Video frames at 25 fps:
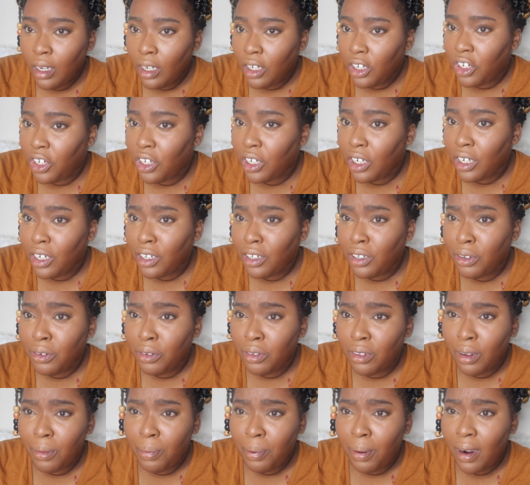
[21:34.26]
should
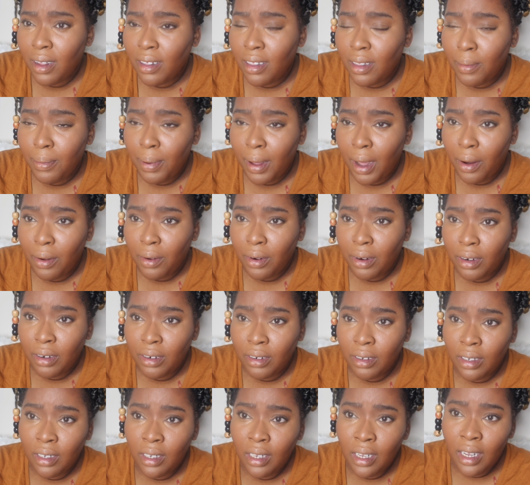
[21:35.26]
use a pressing
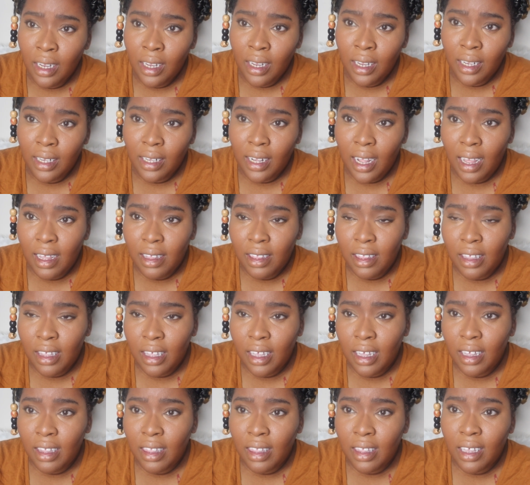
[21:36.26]
powder that's
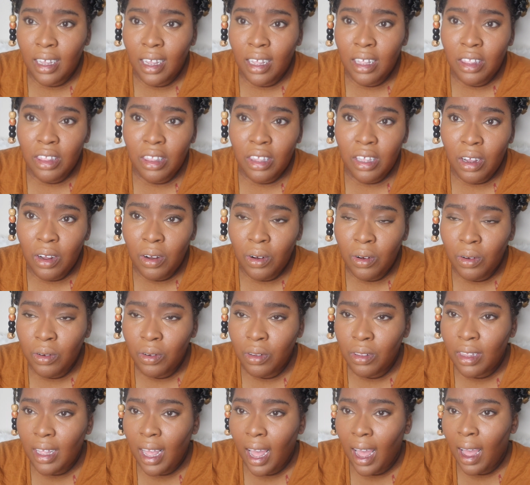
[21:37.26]
your skin
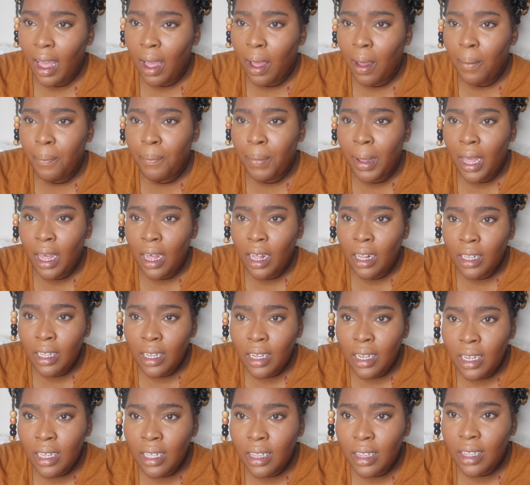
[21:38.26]
tone to add
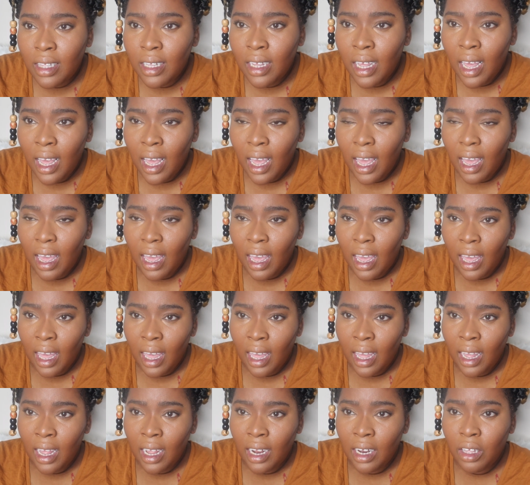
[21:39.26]
balance,
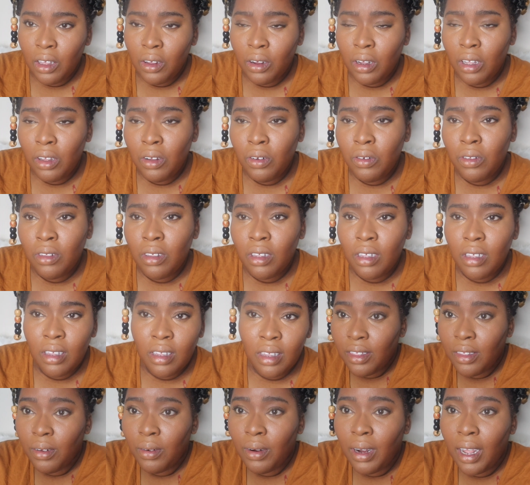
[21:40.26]
and you can use this.
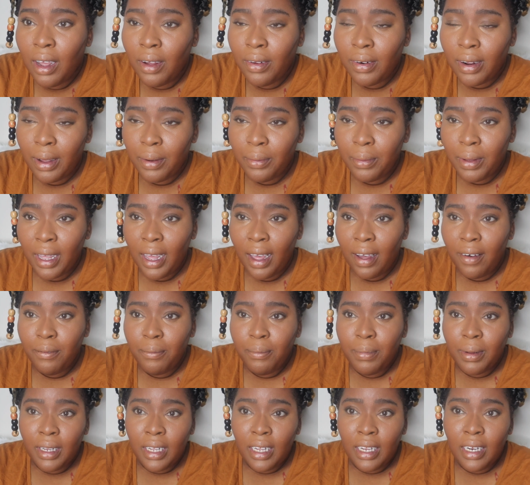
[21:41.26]
So now that we have
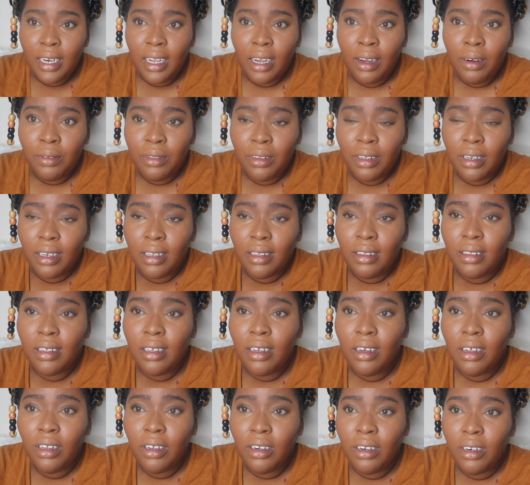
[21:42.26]
blended out the
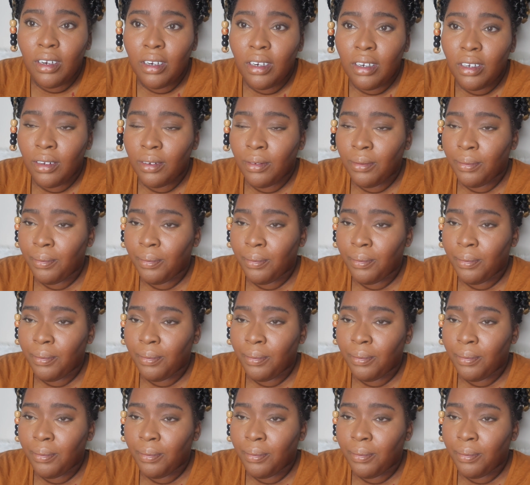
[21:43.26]
concealer,